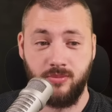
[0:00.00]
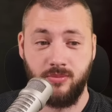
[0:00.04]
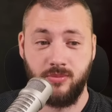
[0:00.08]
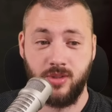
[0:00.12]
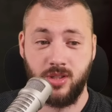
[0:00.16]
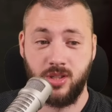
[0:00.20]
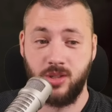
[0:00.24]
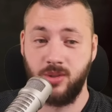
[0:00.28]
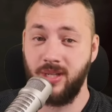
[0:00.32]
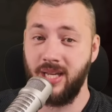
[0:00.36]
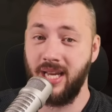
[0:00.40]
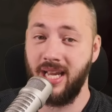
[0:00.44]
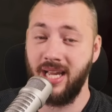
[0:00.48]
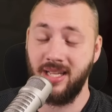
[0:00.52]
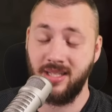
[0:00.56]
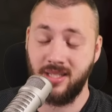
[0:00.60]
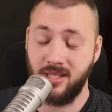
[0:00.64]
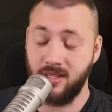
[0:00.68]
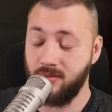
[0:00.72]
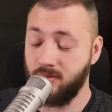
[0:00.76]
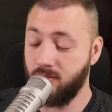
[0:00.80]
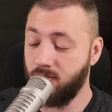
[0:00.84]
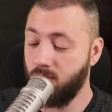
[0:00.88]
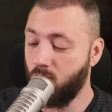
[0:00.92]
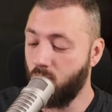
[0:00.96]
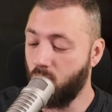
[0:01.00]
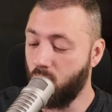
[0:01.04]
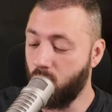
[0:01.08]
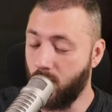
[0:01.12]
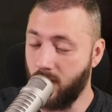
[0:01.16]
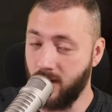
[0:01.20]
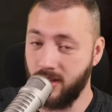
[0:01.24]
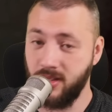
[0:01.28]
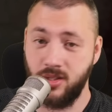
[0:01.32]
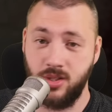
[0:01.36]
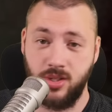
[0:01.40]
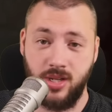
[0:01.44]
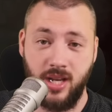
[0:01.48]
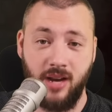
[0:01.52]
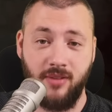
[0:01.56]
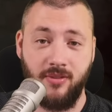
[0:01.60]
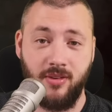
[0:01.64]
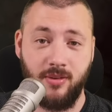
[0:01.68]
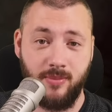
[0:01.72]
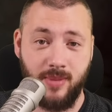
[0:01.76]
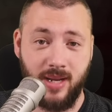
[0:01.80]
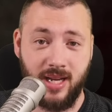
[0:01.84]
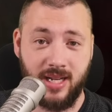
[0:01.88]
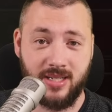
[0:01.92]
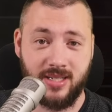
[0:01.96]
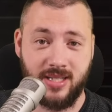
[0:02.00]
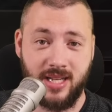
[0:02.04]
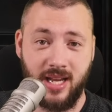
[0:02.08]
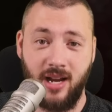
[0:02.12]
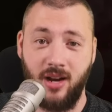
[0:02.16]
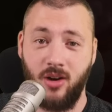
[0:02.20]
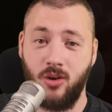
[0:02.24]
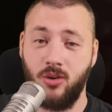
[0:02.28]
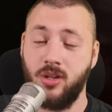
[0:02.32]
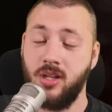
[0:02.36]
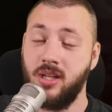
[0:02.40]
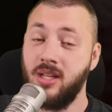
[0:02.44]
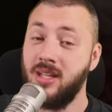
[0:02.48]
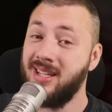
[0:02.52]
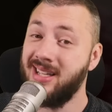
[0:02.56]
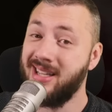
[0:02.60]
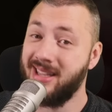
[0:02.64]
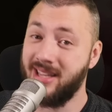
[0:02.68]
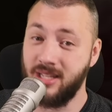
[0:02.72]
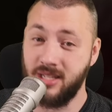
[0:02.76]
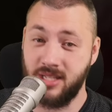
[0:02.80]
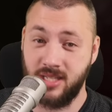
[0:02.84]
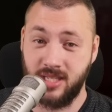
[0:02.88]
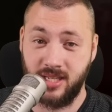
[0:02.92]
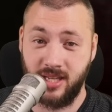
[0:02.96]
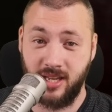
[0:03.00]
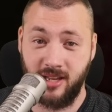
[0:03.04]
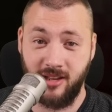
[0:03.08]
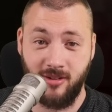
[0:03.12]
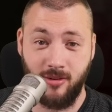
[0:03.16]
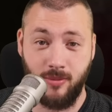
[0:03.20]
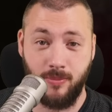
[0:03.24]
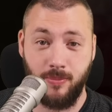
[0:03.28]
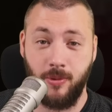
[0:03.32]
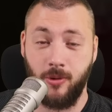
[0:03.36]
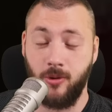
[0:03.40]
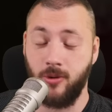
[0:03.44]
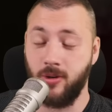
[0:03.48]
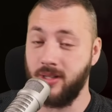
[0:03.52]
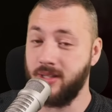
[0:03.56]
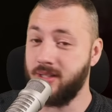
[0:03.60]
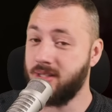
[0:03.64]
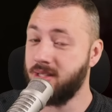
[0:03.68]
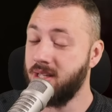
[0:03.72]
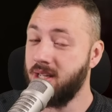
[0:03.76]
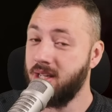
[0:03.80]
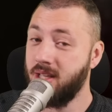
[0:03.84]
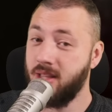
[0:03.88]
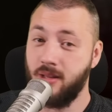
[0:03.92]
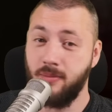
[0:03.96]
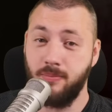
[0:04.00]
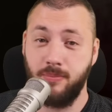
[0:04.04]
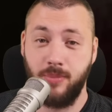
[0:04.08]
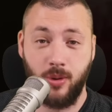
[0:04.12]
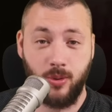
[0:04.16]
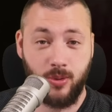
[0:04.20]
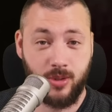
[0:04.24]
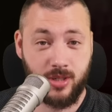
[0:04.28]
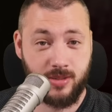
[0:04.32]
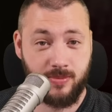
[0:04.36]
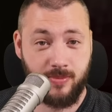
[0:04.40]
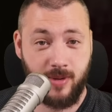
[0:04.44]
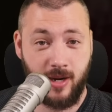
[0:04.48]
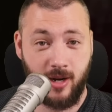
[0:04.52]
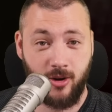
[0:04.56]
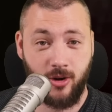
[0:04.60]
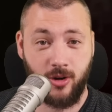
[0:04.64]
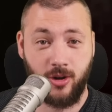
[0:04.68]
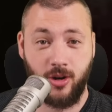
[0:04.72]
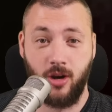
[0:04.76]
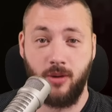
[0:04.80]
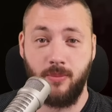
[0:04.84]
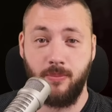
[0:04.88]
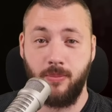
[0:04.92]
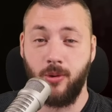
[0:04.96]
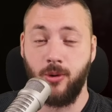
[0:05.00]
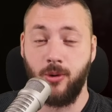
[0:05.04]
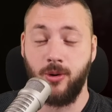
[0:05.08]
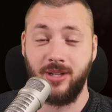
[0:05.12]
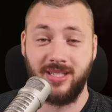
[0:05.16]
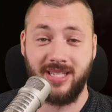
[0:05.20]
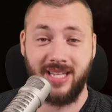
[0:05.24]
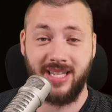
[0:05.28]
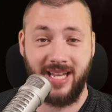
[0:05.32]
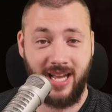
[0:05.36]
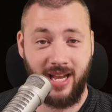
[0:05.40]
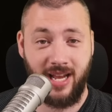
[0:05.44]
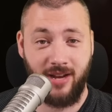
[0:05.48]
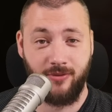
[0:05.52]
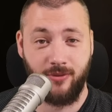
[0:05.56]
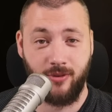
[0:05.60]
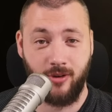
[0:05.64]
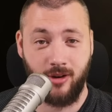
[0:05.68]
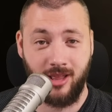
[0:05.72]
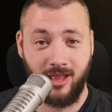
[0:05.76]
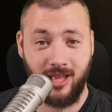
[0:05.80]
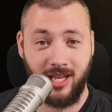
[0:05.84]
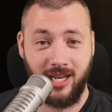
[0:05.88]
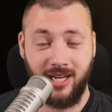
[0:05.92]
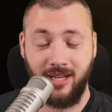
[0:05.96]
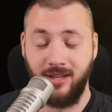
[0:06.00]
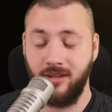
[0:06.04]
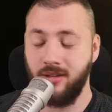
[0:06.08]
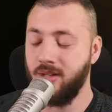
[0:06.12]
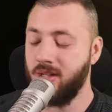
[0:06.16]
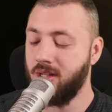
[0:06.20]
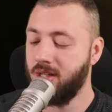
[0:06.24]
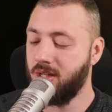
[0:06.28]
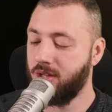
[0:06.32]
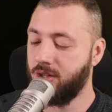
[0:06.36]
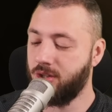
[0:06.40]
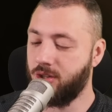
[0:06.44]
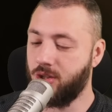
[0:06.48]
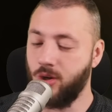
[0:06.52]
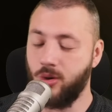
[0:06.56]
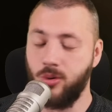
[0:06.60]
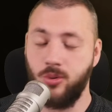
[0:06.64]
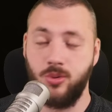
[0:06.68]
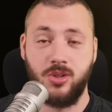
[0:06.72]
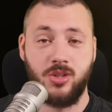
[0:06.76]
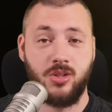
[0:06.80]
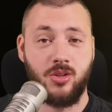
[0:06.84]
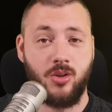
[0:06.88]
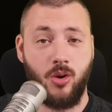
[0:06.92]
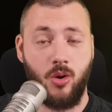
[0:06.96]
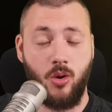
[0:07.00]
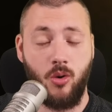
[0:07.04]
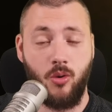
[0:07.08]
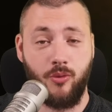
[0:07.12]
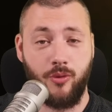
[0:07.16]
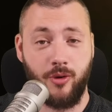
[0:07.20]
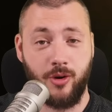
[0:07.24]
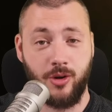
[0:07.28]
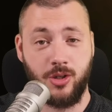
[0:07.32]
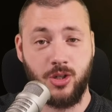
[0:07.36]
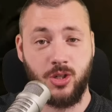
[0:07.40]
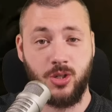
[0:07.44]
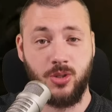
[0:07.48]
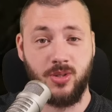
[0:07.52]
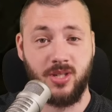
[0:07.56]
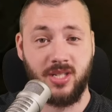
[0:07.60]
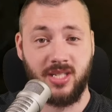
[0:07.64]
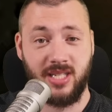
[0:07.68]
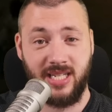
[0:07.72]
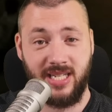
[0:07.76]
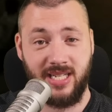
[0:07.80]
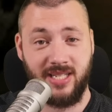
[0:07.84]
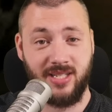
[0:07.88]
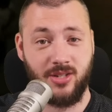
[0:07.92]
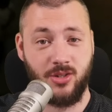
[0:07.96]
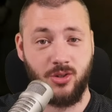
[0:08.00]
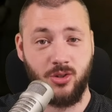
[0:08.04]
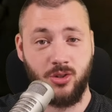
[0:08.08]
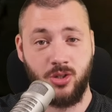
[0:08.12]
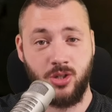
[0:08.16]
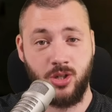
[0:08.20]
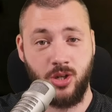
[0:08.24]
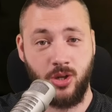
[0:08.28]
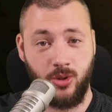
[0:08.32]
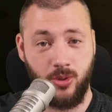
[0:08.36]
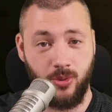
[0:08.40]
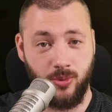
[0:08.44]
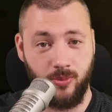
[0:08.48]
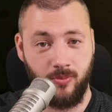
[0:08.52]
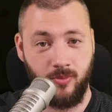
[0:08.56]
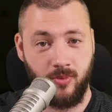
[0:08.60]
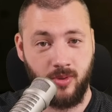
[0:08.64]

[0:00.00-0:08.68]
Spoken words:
So yes, once you have it maxed out, the skill points, the bonus Paragon points, everything goes over to Season 2.